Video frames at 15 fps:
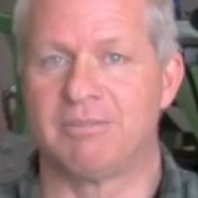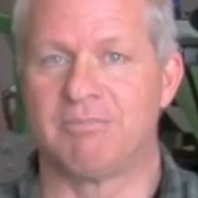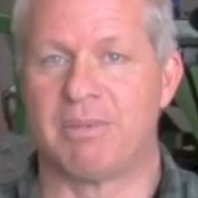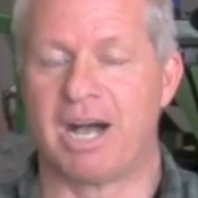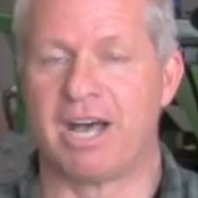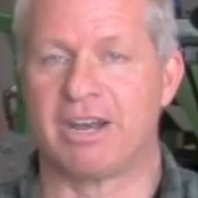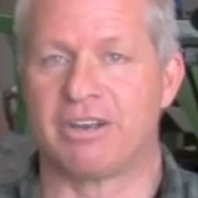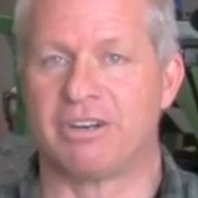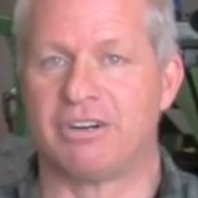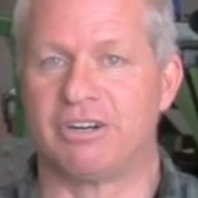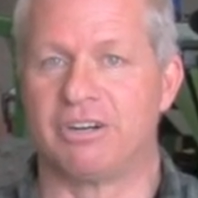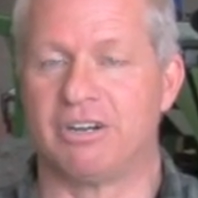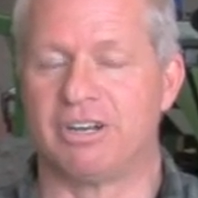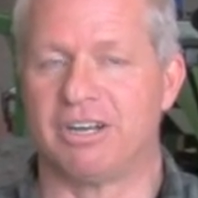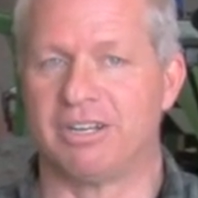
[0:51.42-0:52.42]

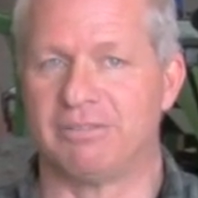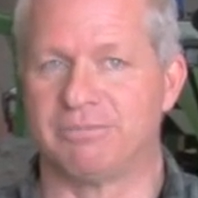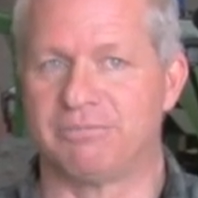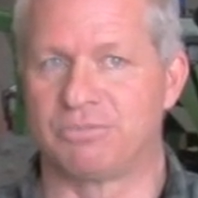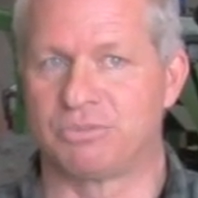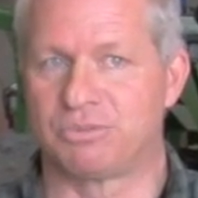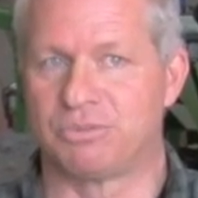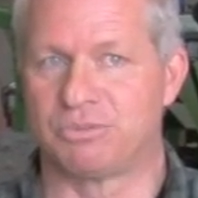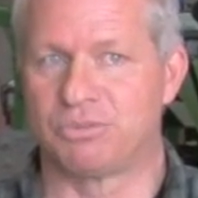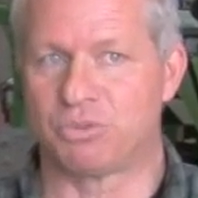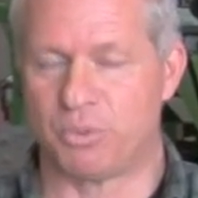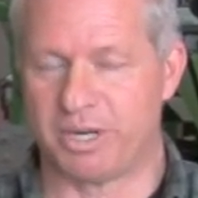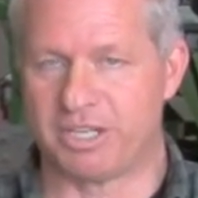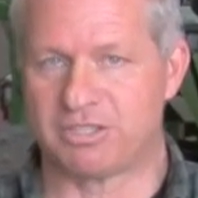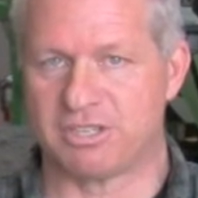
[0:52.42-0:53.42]
monitor, a
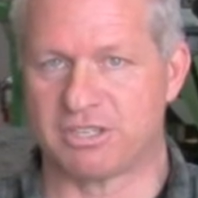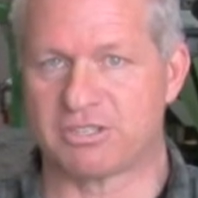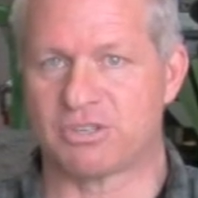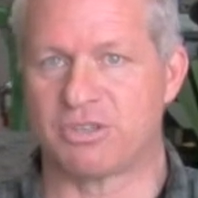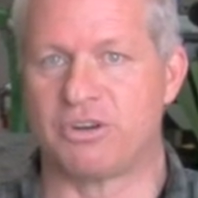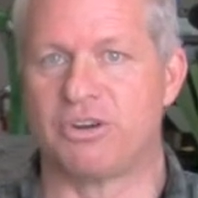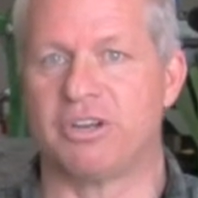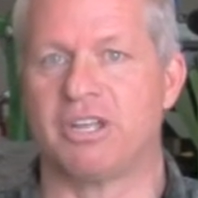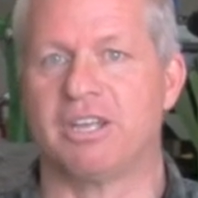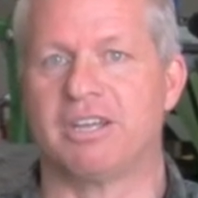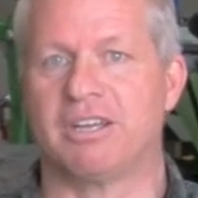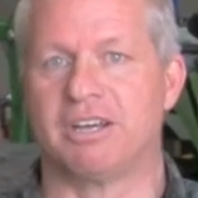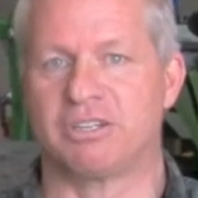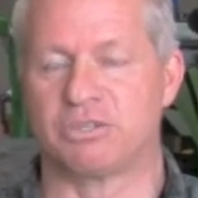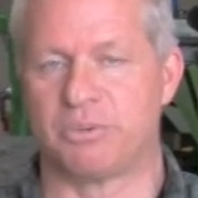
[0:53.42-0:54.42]
2630,
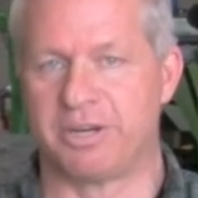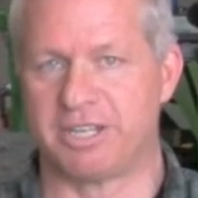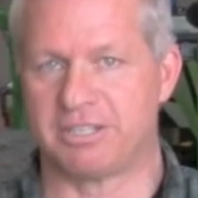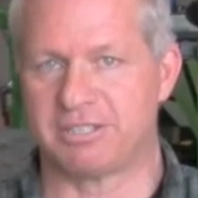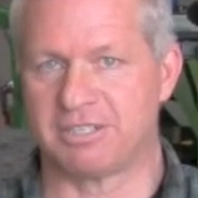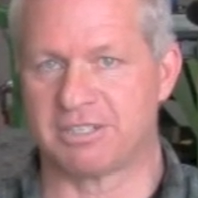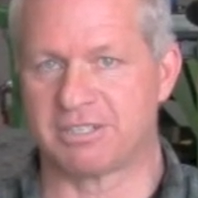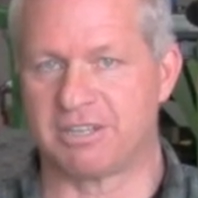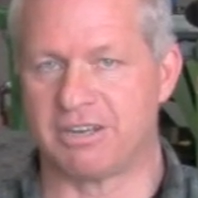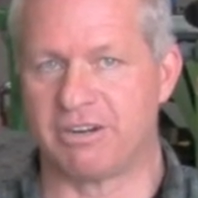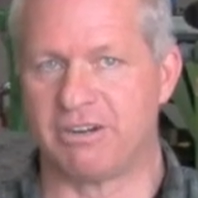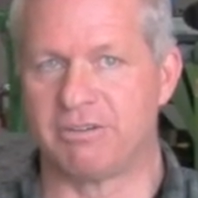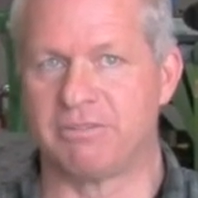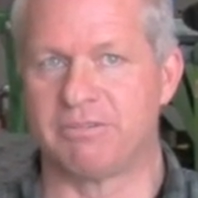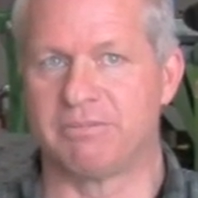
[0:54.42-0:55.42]
a
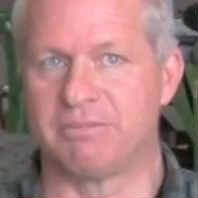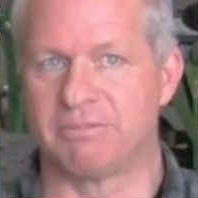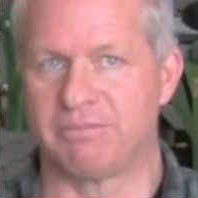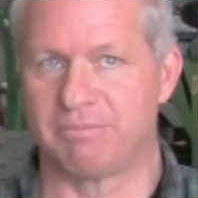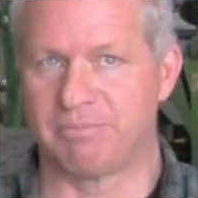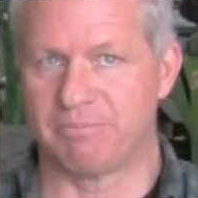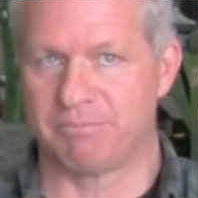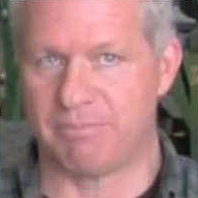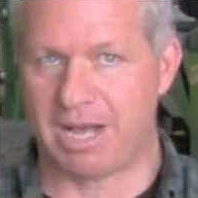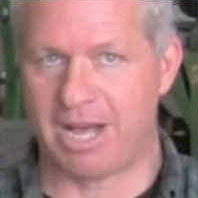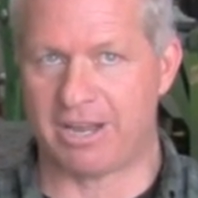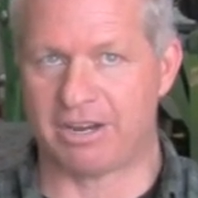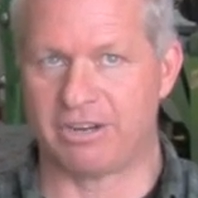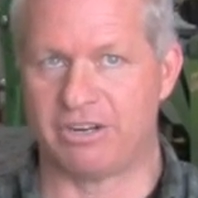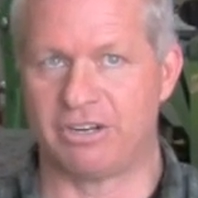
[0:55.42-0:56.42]
2600
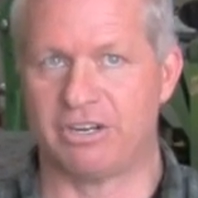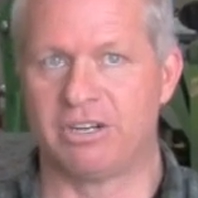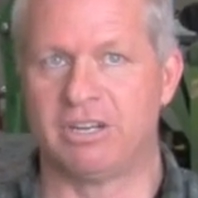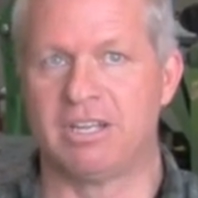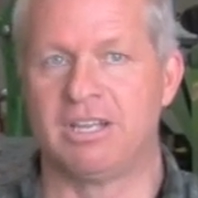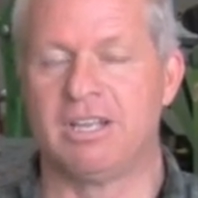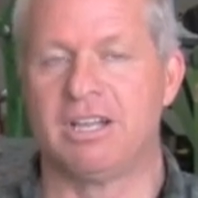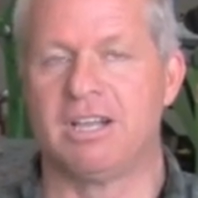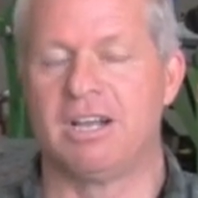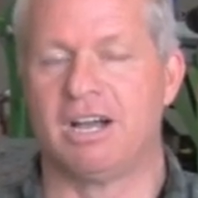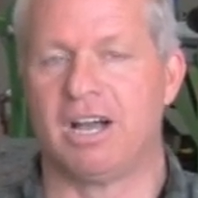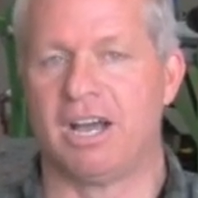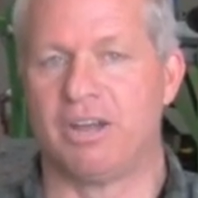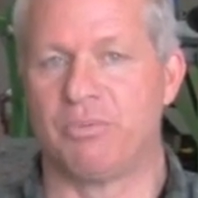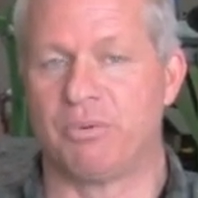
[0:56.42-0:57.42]
monitor.
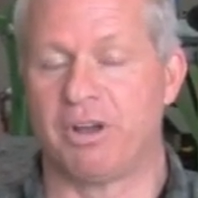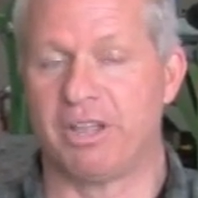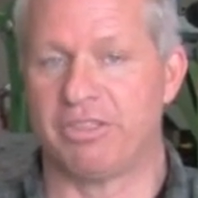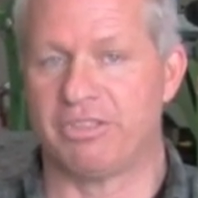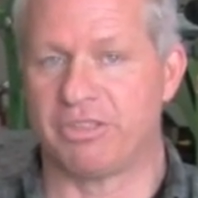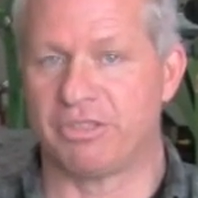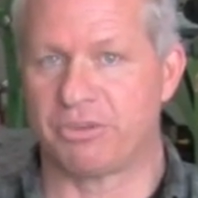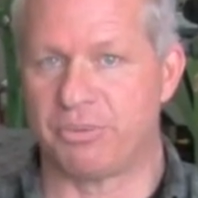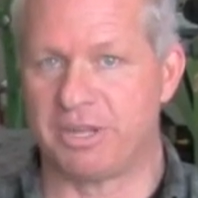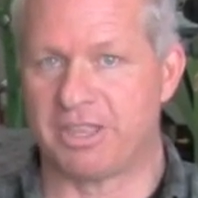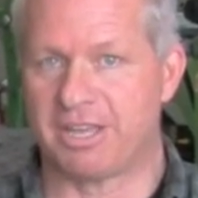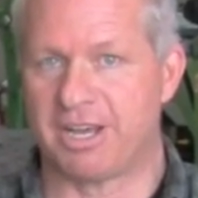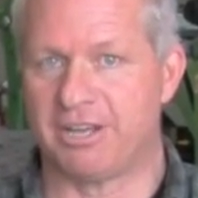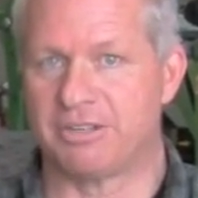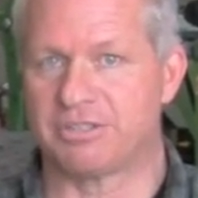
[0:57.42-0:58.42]
I run the
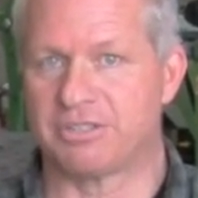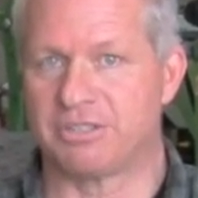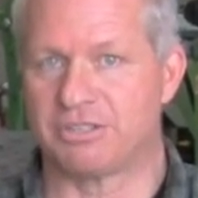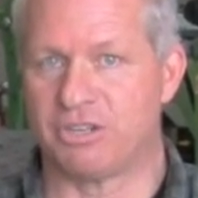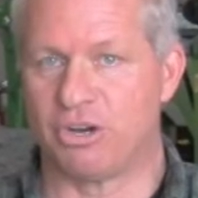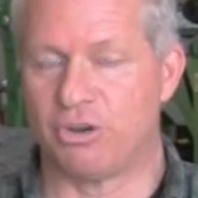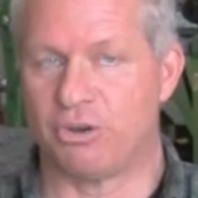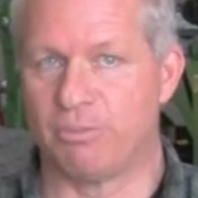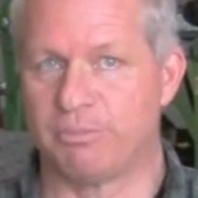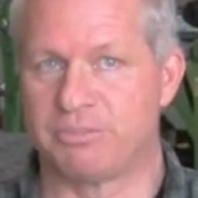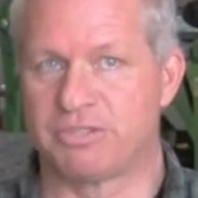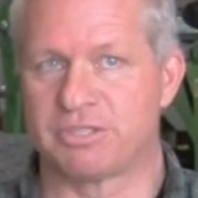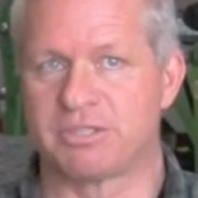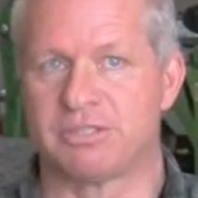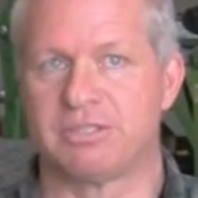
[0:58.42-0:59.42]
3000
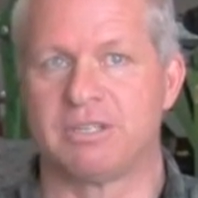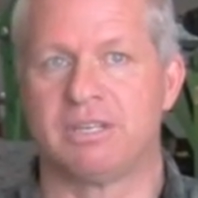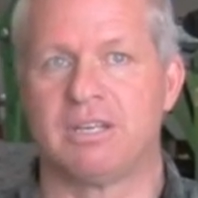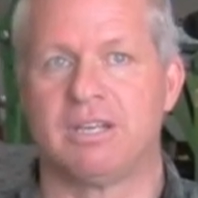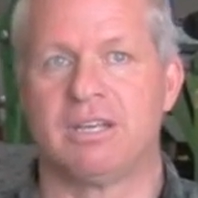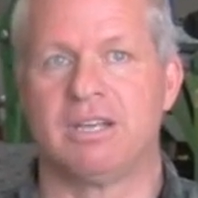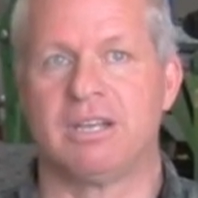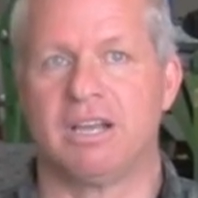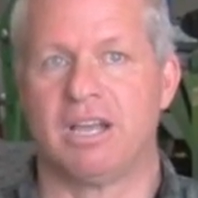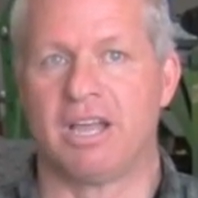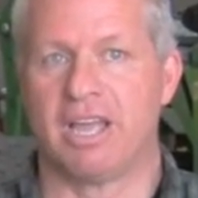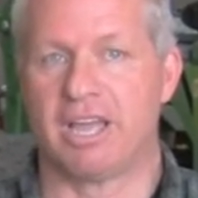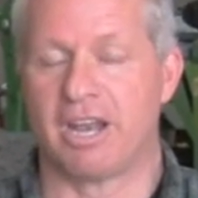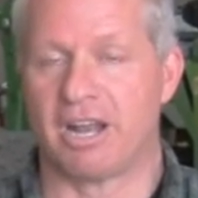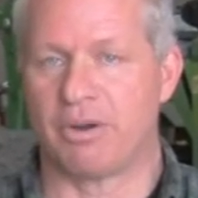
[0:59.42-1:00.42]
domes
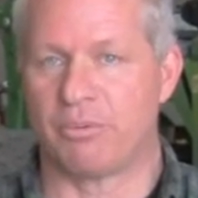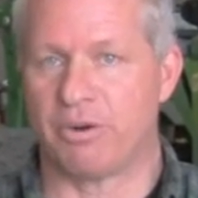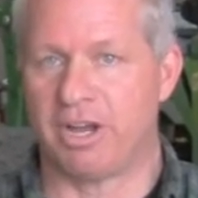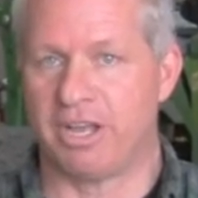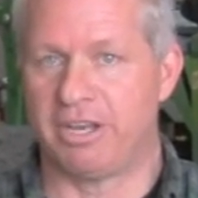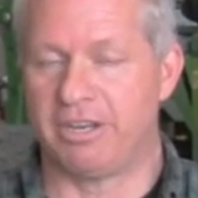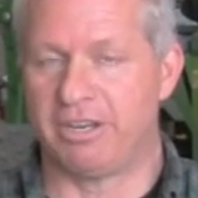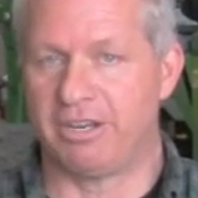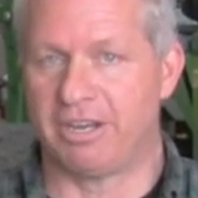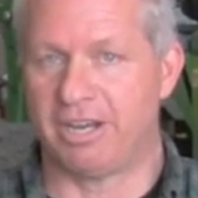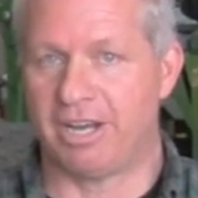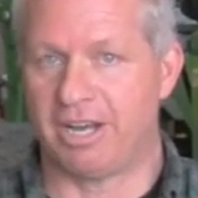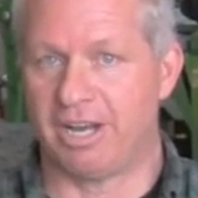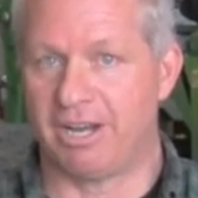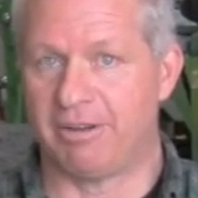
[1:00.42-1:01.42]
and I run
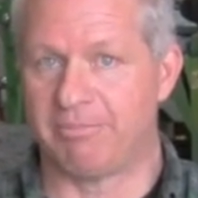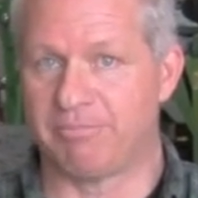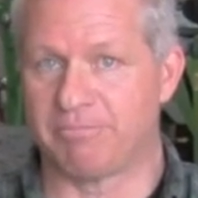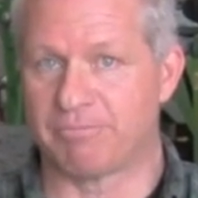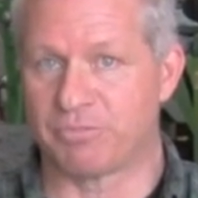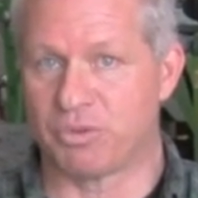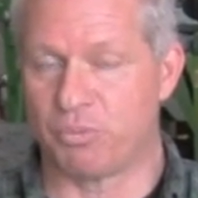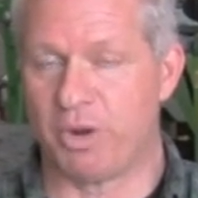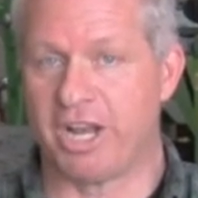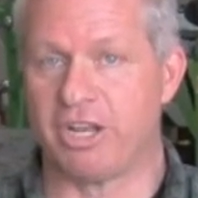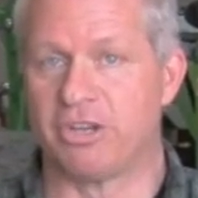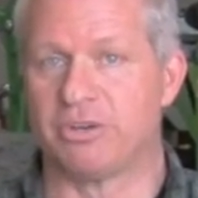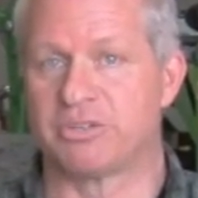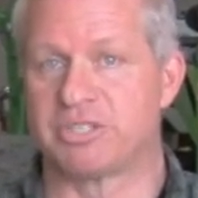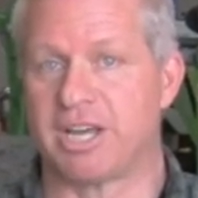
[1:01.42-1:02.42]
um,
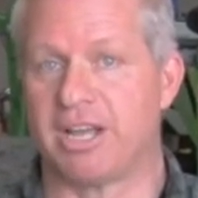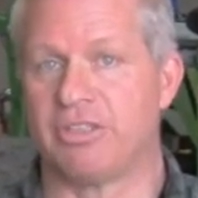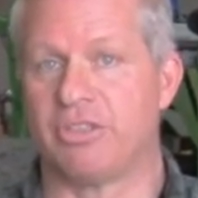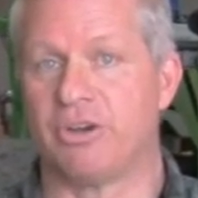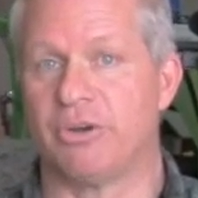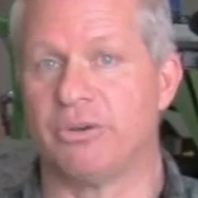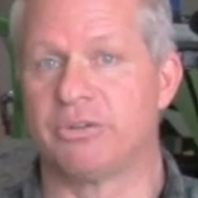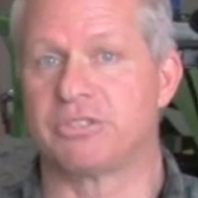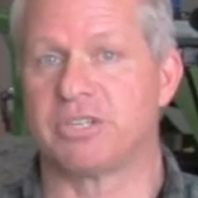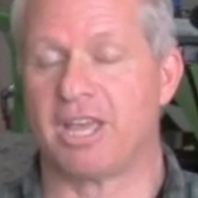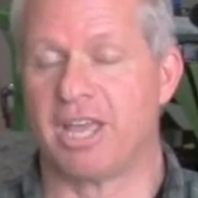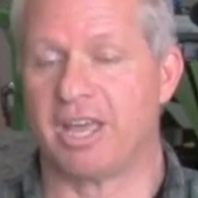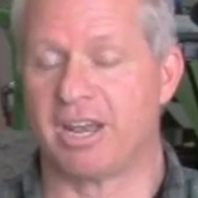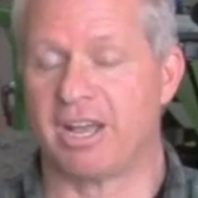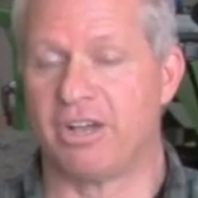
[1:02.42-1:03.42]
radios on those
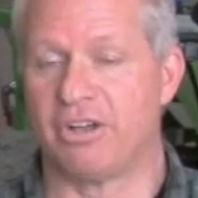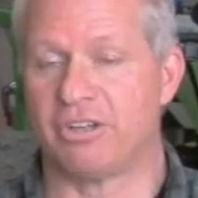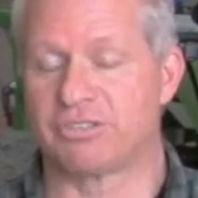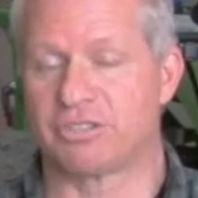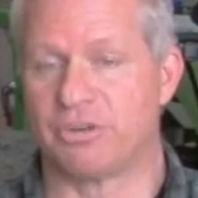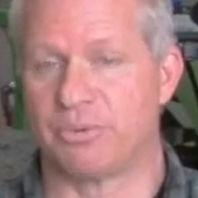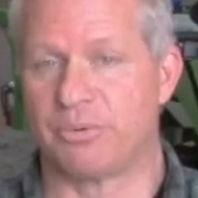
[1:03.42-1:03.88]
and I also